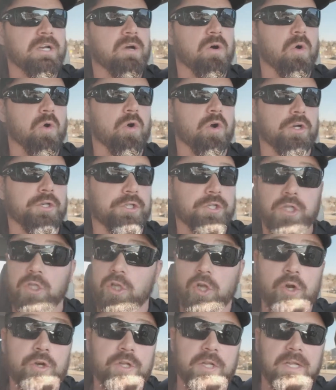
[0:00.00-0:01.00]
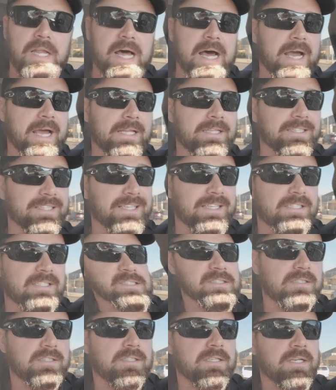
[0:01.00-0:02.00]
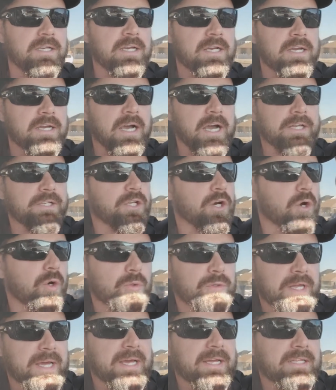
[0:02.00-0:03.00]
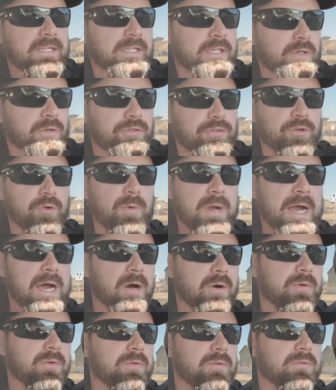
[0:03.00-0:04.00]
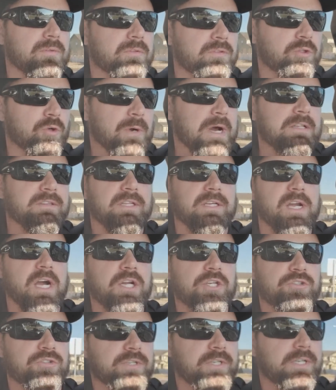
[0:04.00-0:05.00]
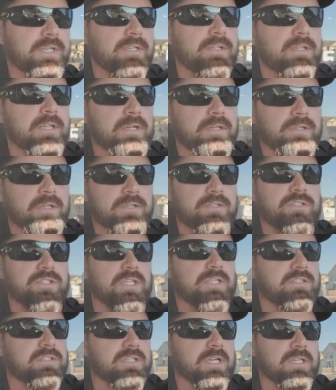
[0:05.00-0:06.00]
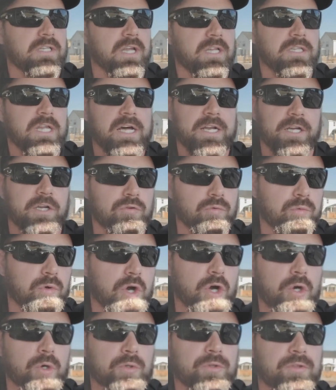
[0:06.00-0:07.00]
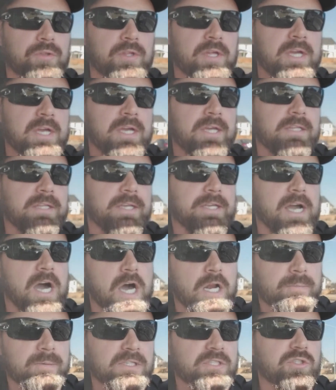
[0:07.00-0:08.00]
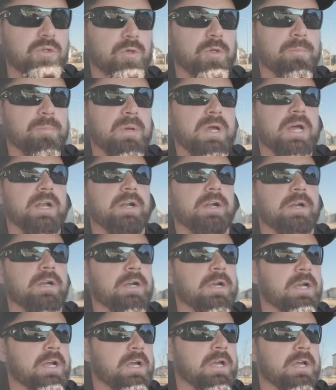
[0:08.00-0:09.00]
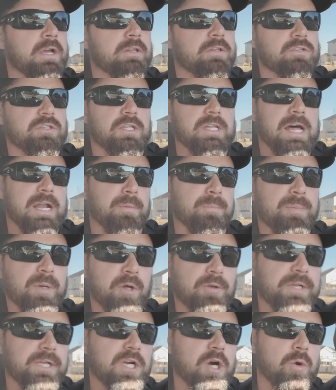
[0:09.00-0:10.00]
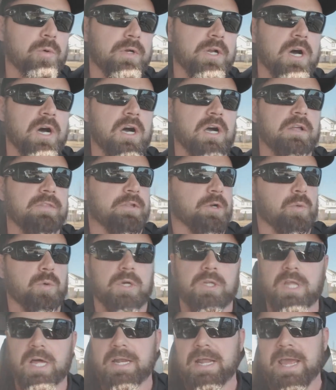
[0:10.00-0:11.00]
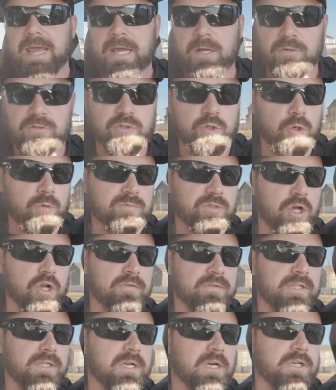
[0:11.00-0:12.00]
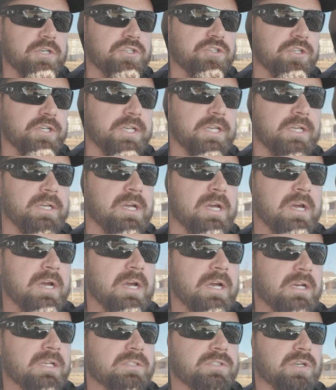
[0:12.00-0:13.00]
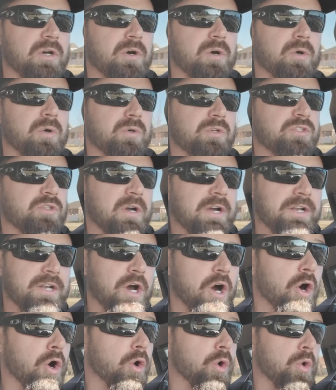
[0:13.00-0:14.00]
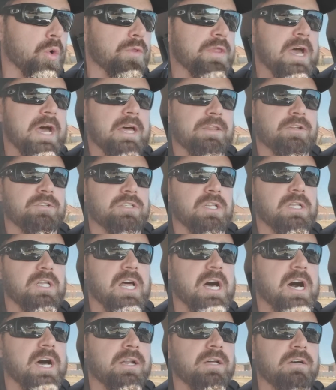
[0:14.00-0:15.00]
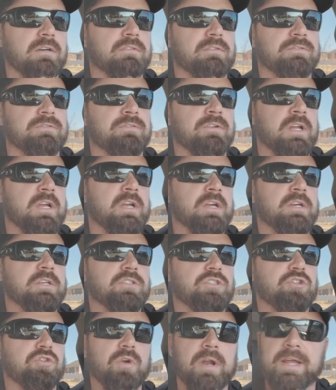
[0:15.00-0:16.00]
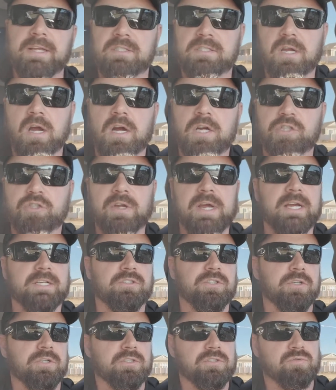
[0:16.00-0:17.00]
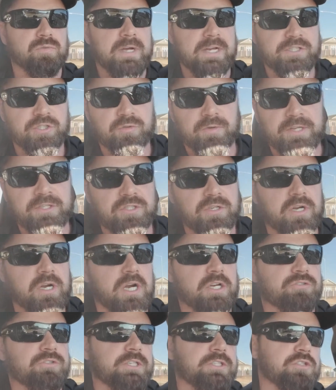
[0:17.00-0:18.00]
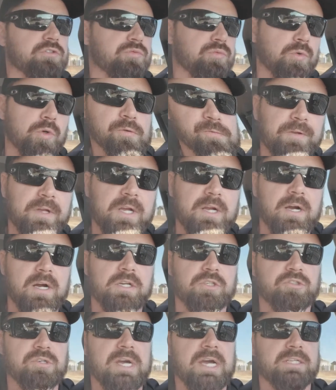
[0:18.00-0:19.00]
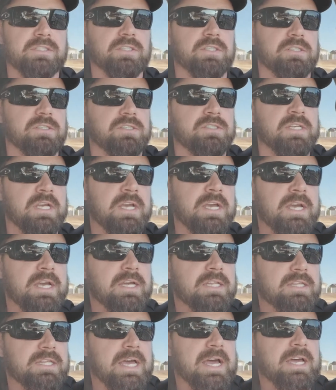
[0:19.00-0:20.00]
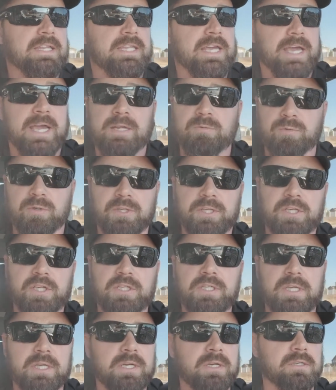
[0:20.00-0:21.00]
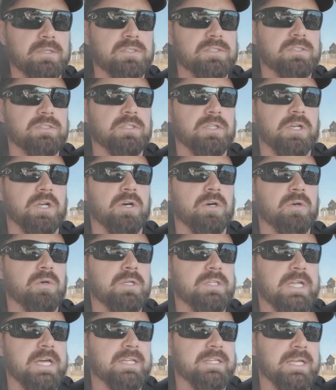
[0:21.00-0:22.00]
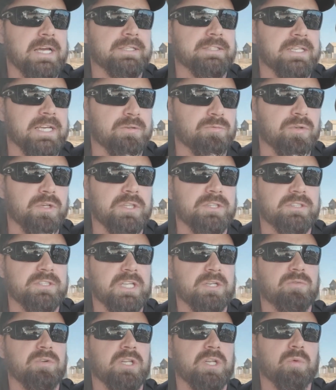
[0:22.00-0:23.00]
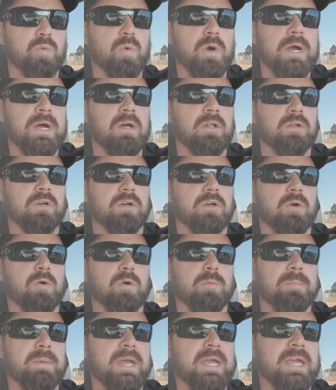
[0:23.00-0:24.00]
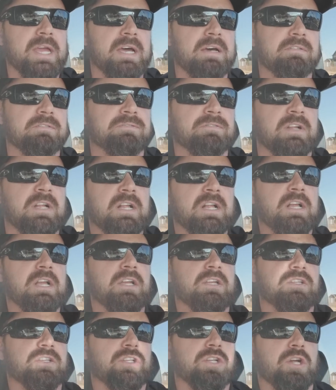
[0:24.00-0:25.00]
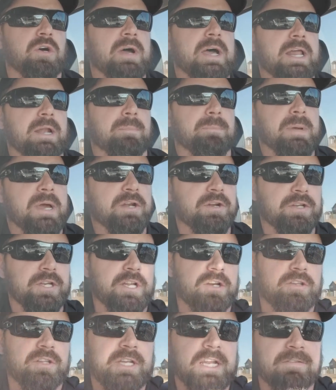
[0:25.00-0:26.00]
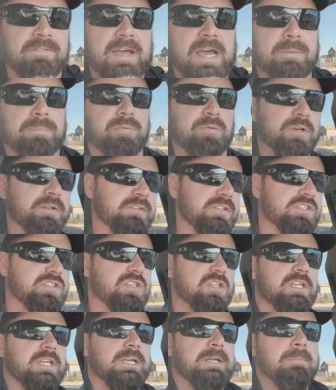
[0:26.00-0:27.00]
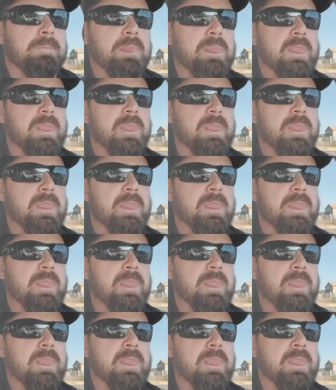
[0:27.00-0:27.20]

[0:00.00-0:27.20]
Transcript: or you learned a lot at least. I know that throughout the country, there's just a lot of growth. The economy's doing better. There's a lot of building going on. There were a lot of hailstorms all over the country. So I know that there's a lot of trades contractors, restoration contractors, roofing contractors that had really good years, and that did really well, or may have, had a better year than they've had previously.